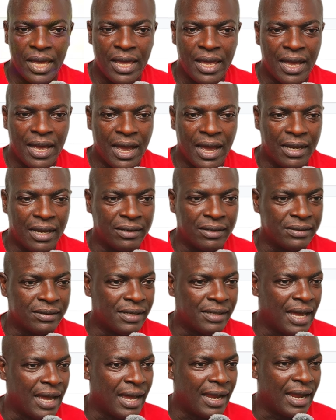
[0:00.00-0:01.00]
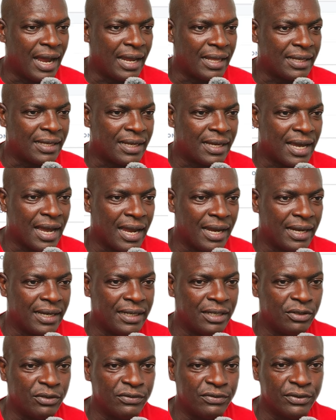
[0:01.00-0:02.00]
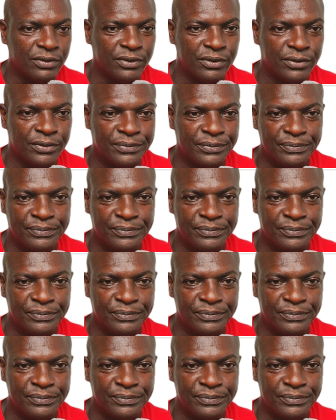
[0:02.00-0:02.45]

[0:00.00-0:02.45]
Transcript: and all that. I think I didn't even,